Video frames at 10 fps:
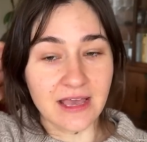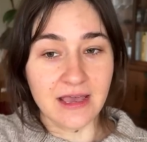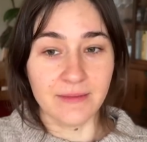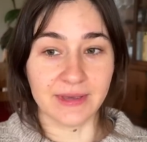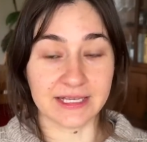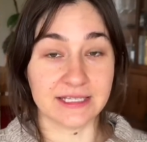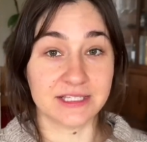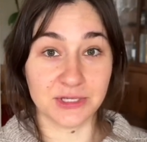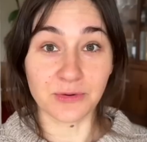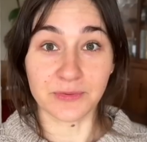because it's
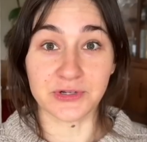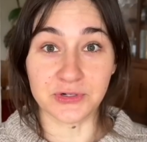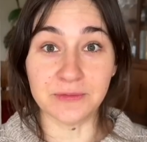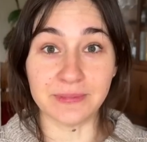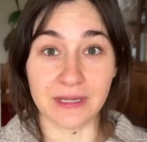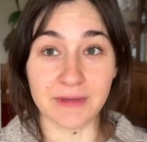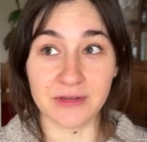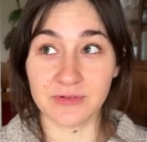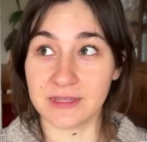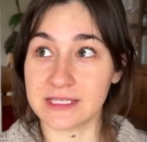the original plumbing
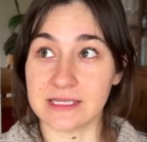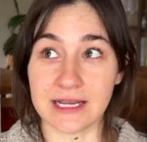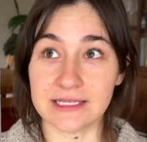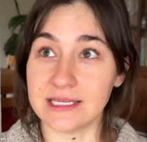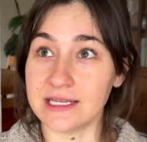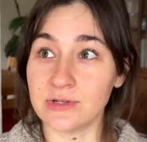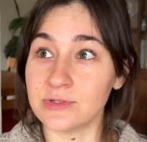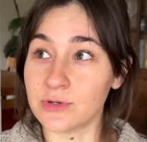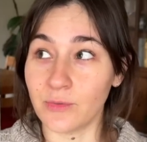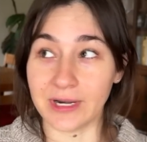for this
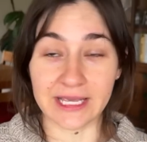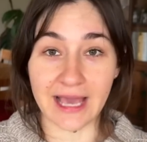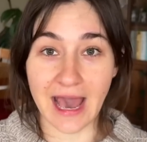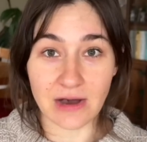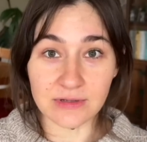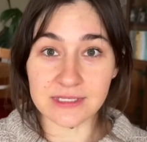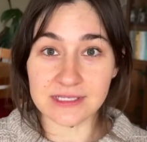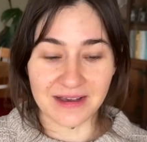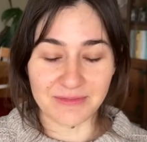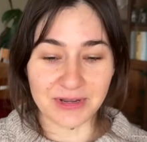1920
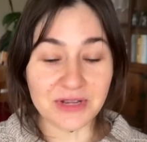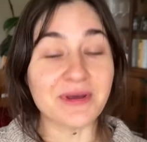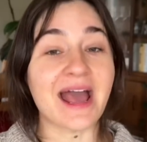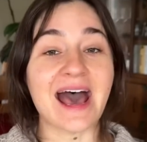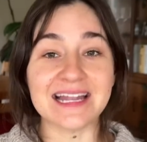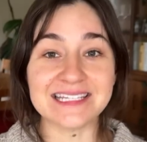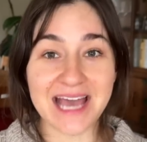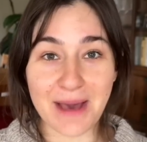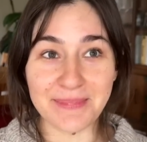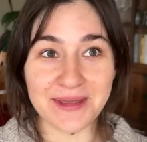house. We knew it had to
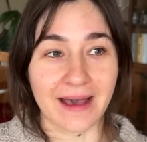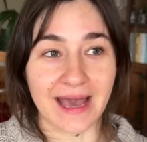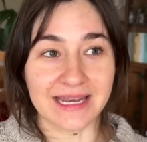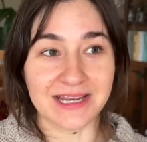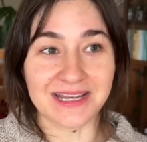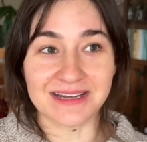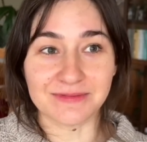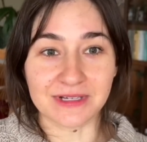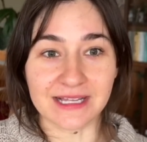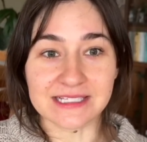happen. I didn't
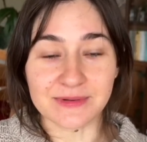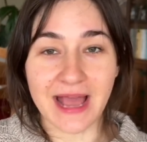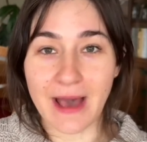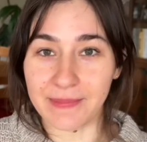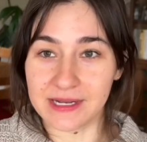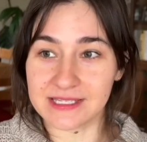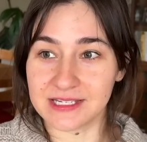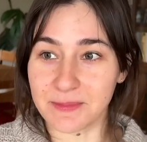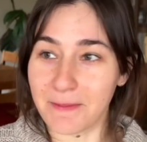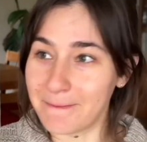realize it would happen at such
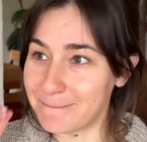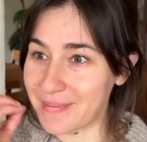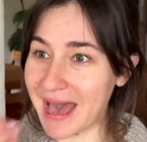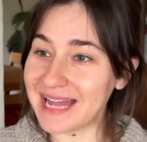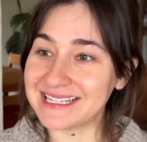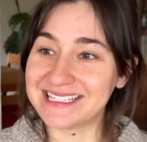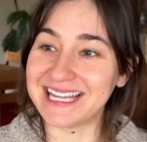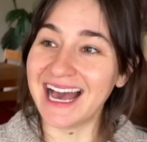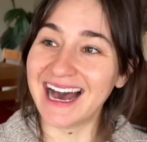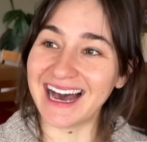a bad
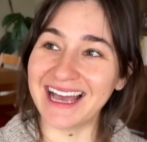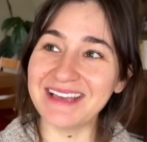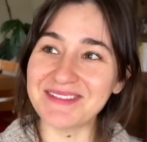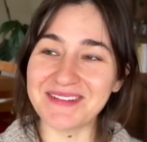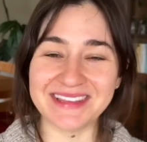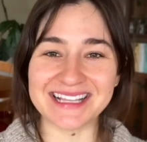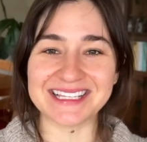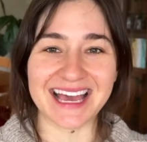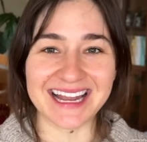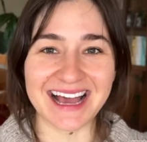time. I mean, that's
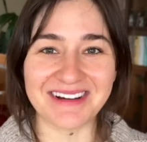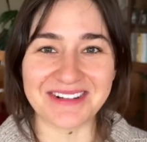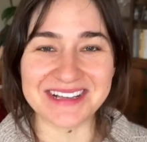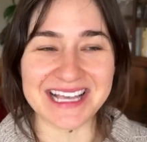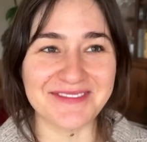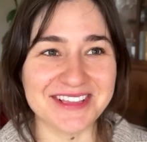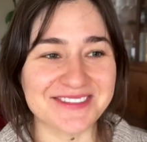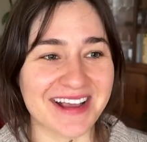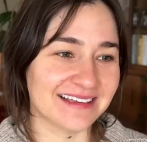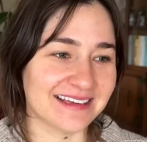kind of how it always happens,
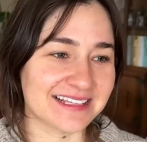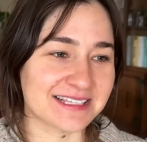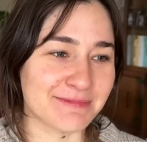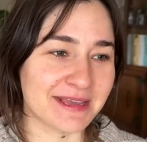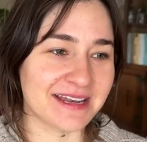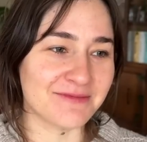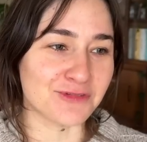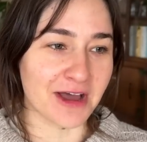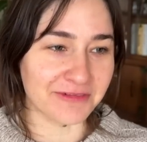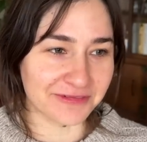right? It's been
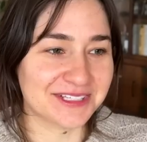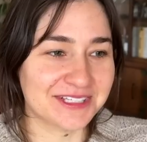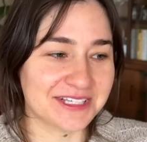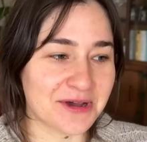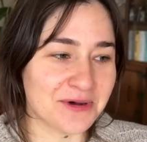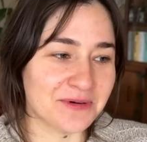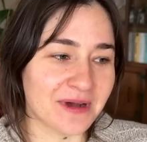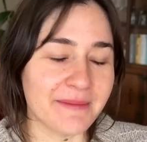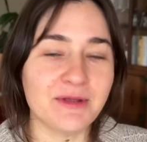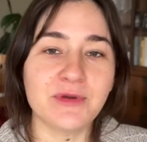rough. So,
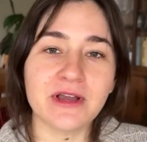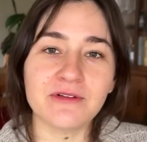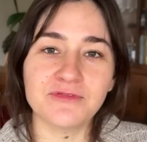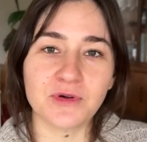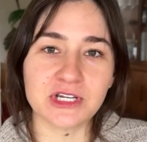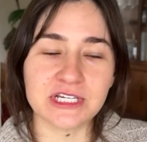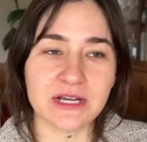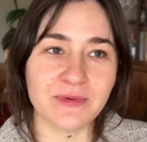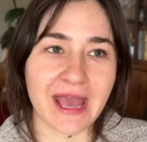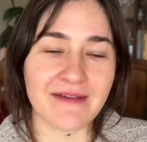I mean, we are
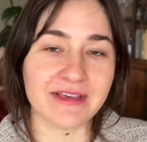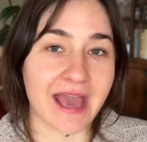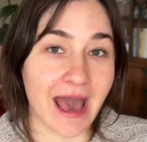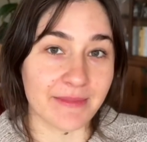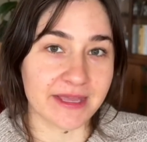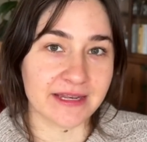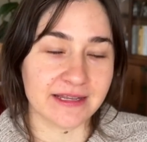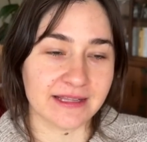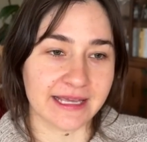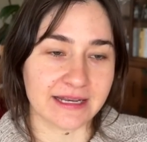fortunate we have a cabin
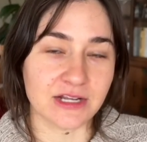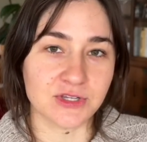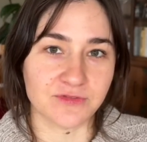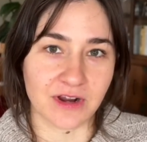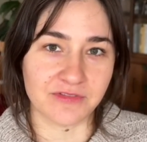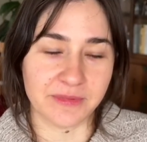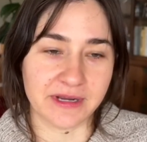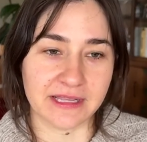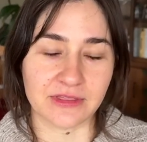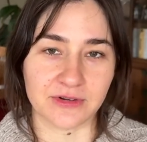like not too far from here,
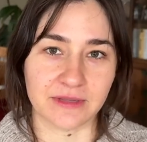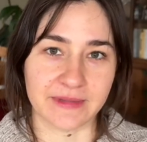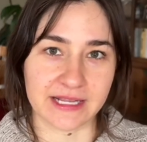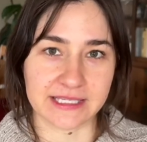like 30 minutes